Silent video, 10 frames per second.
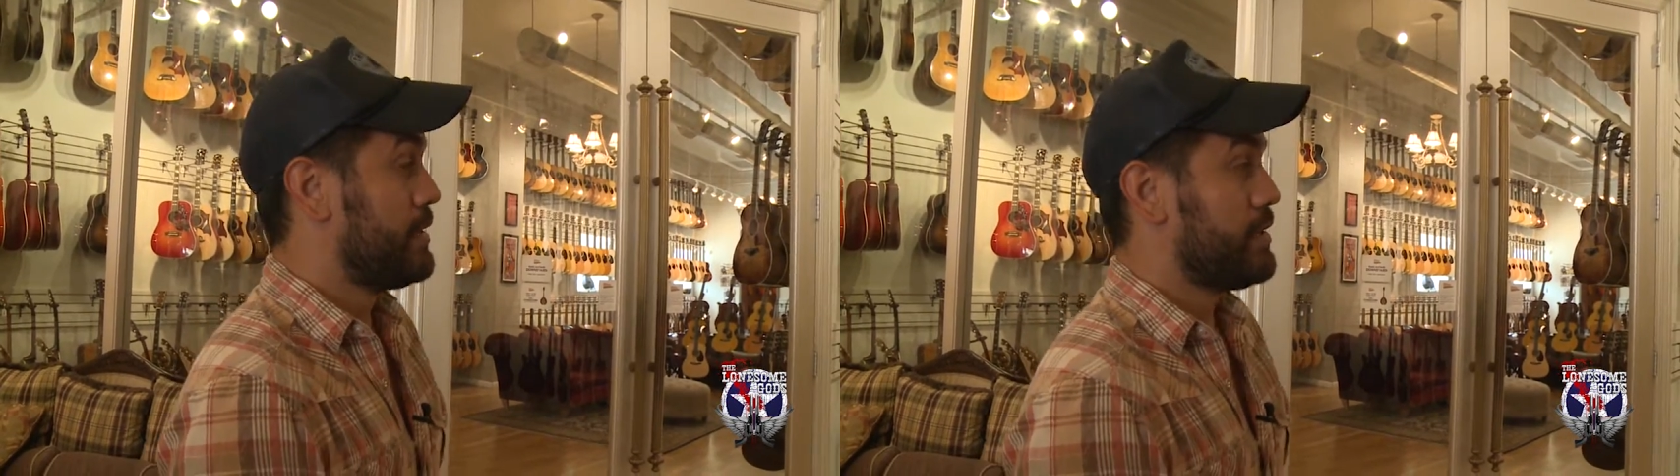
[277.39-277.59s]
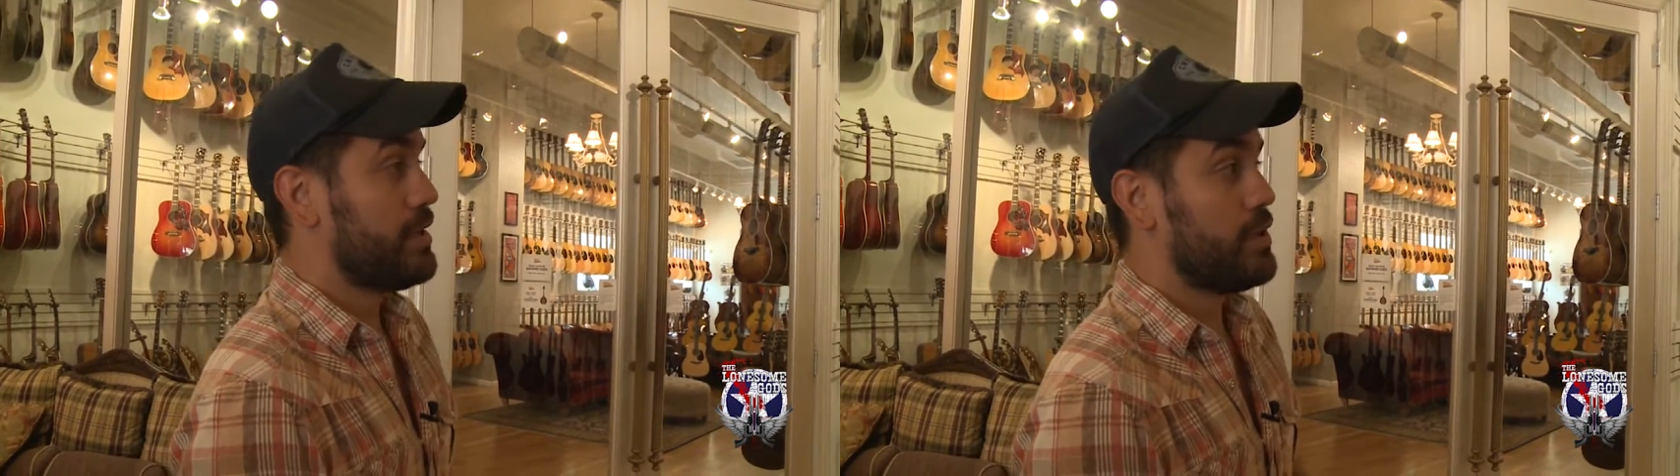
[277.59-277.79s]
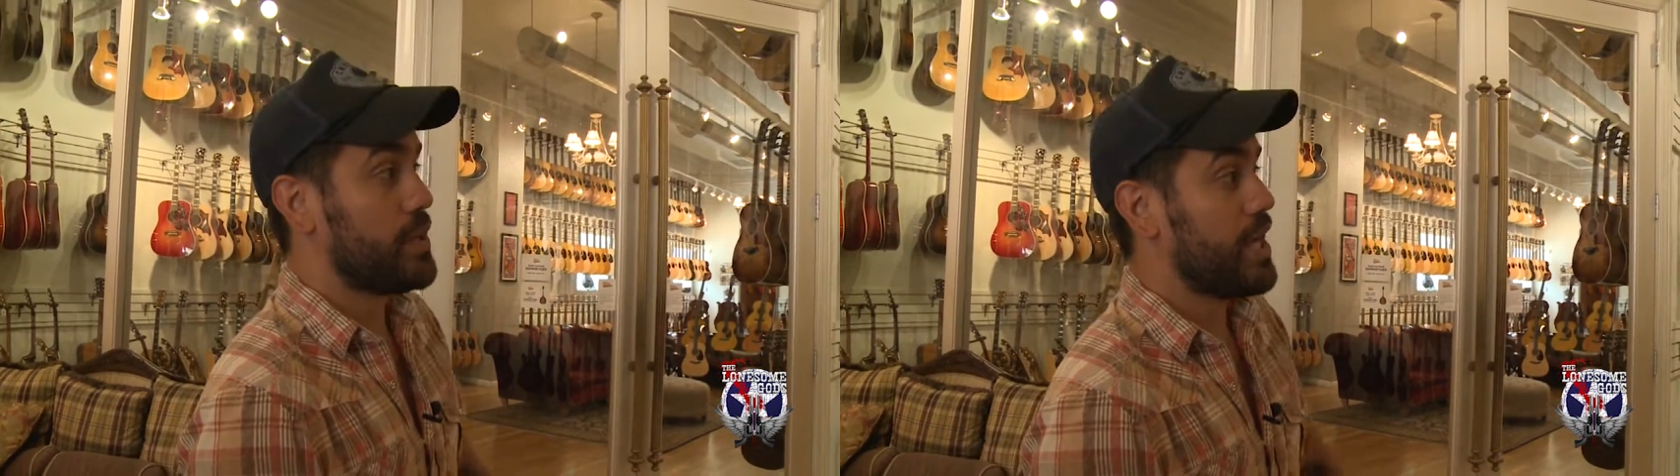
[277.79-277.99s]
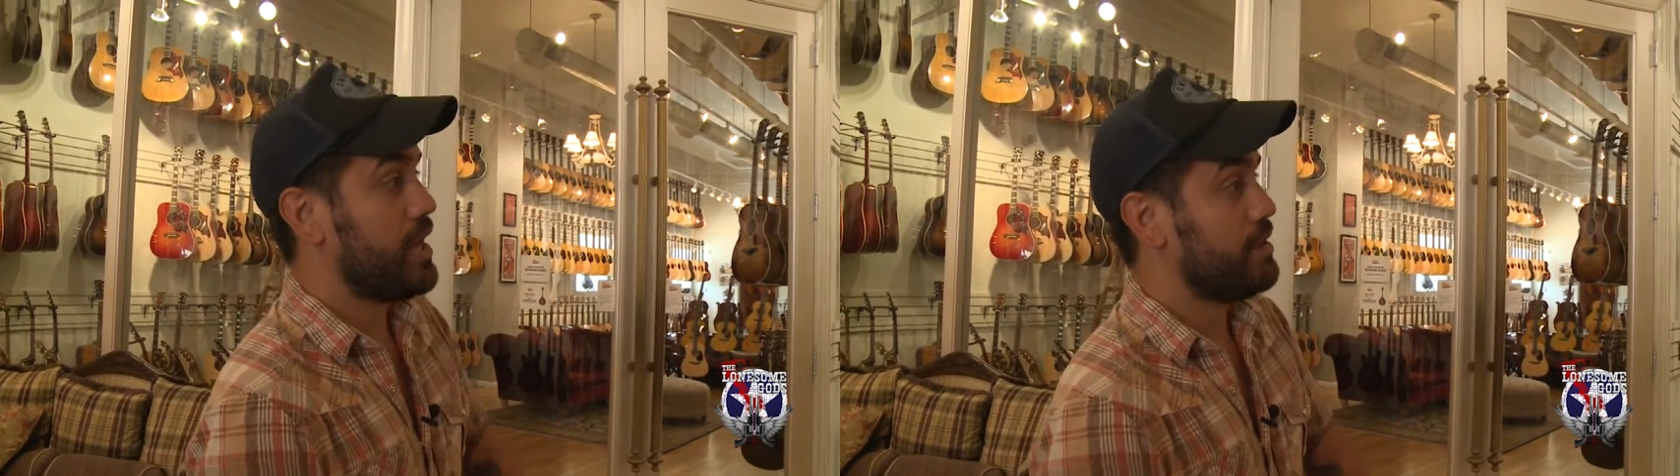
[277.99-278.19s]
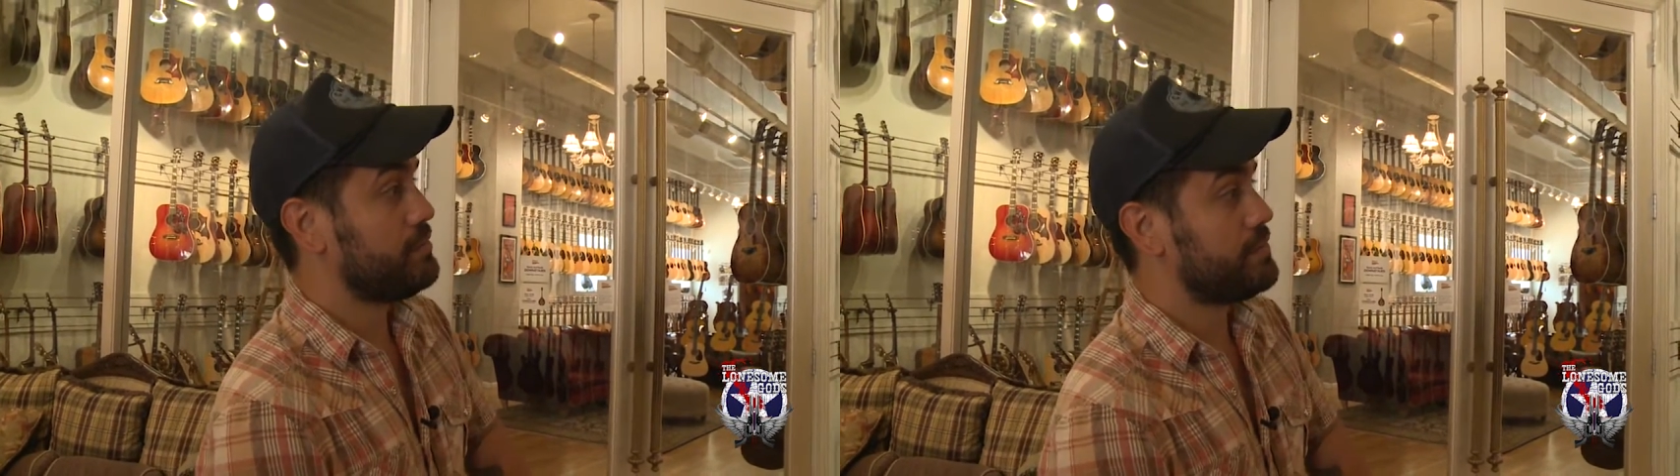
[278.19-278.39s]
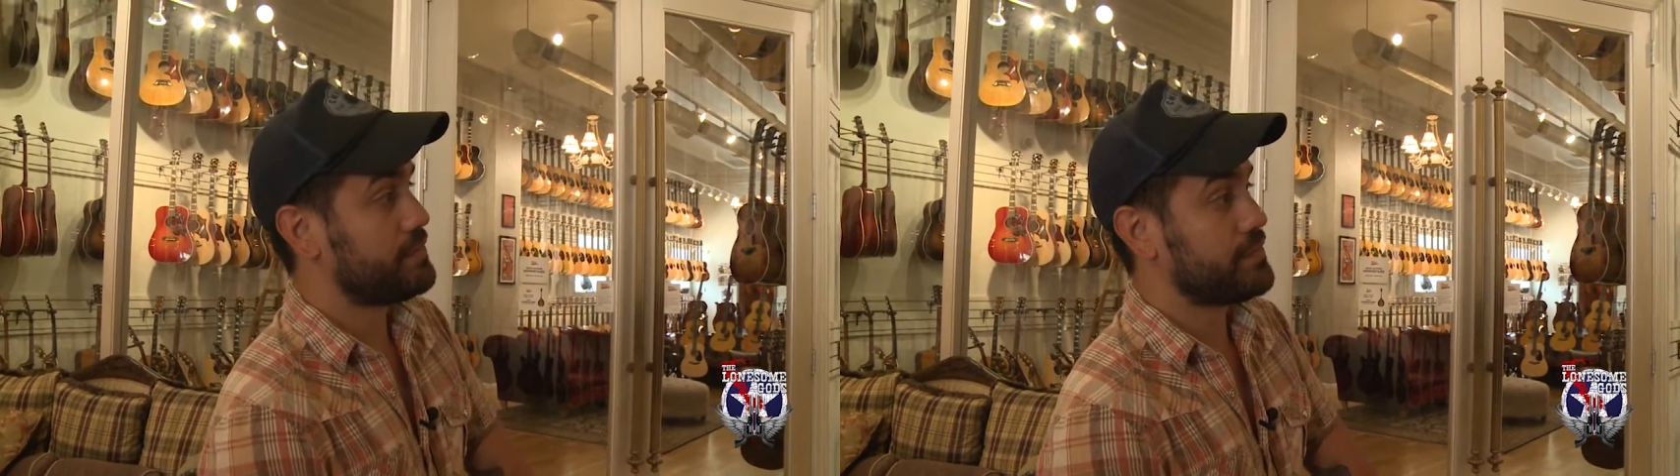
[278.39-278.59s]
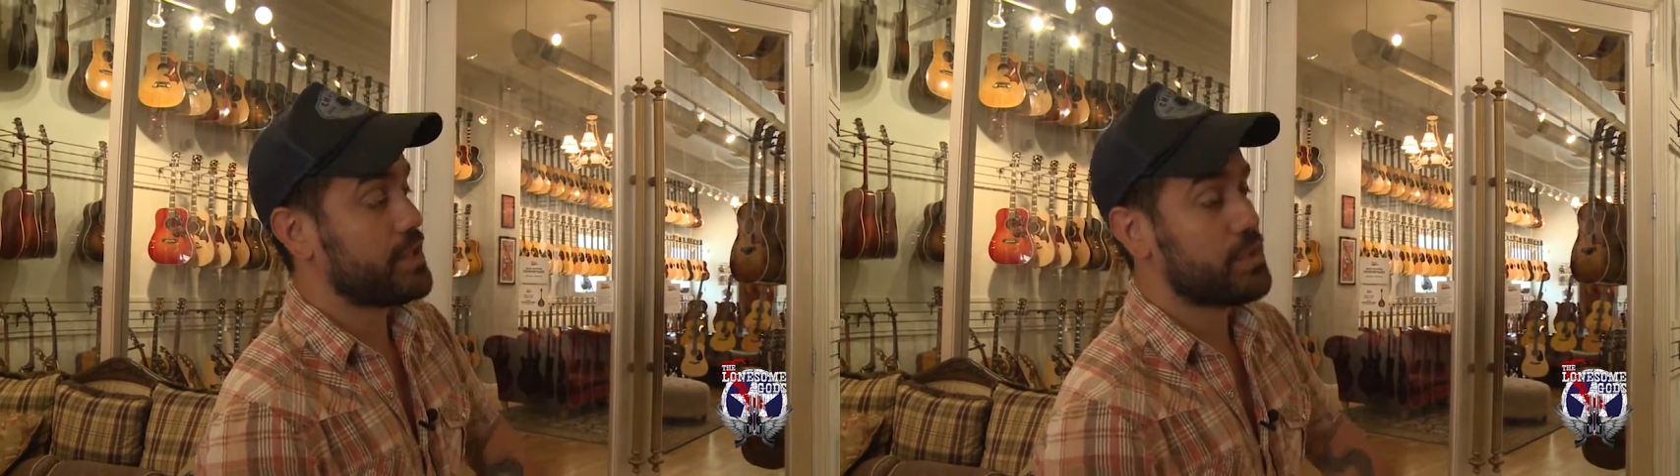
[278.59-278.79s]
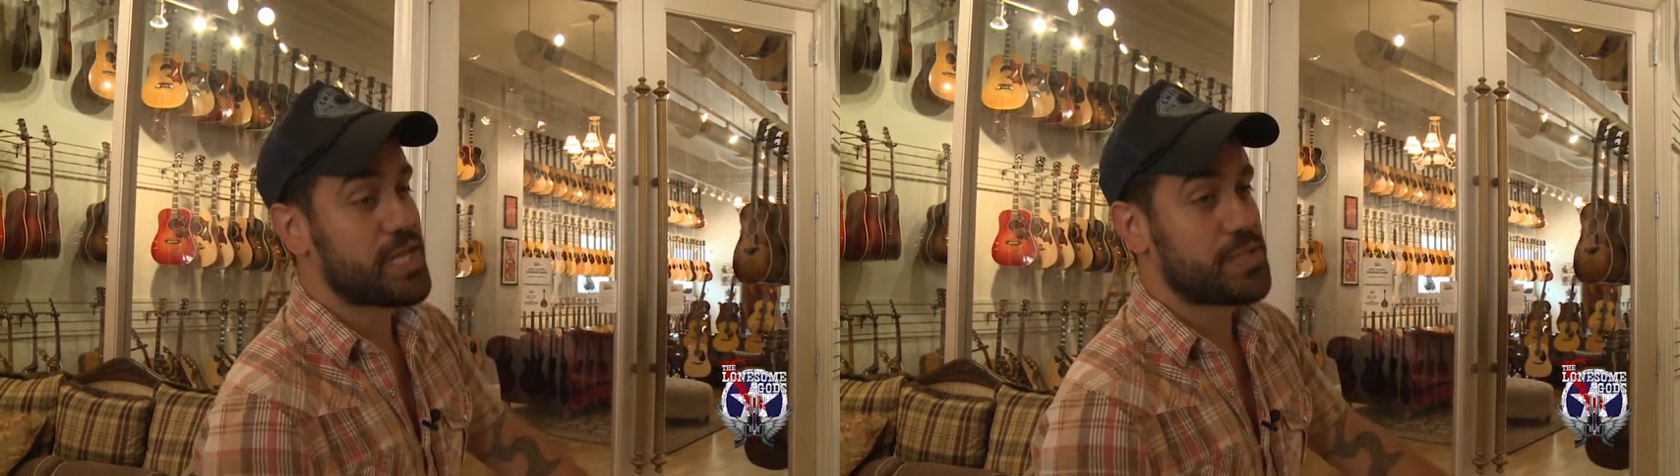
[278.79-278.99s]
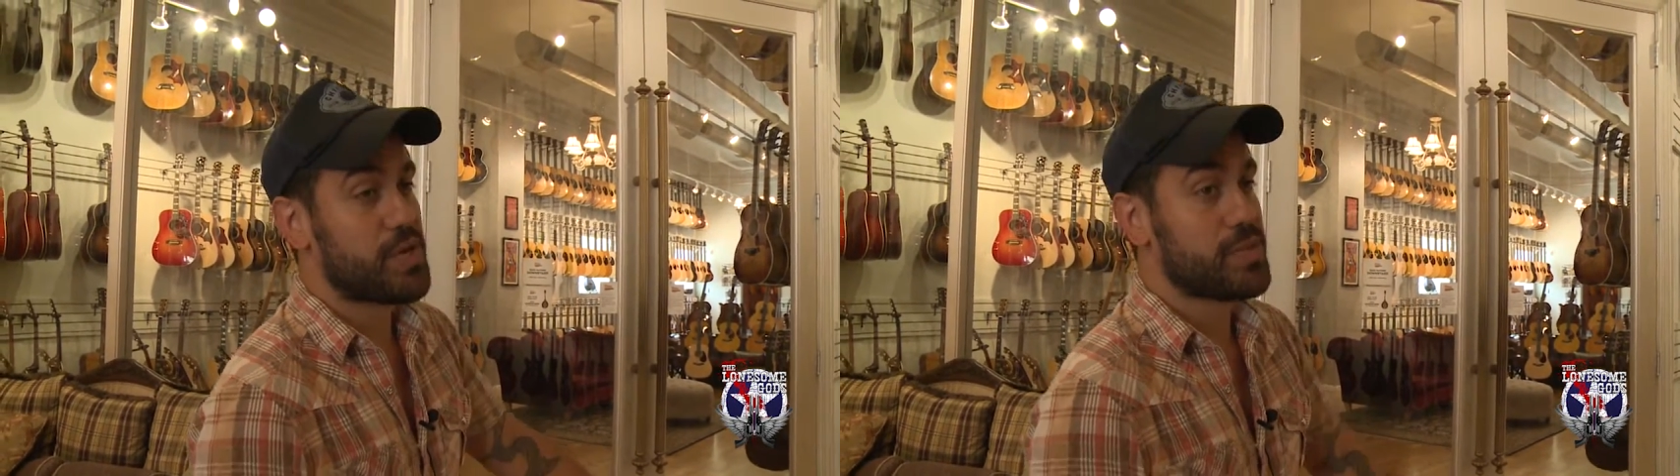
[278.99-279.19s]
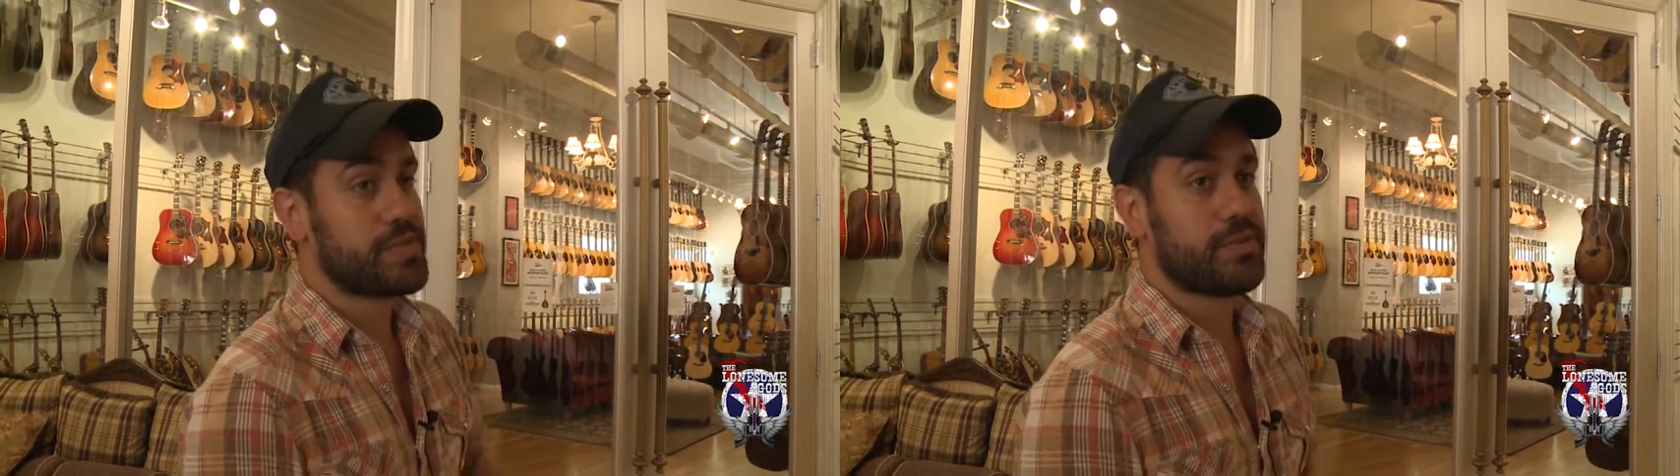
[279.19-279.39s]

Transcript: we have Les Pauls,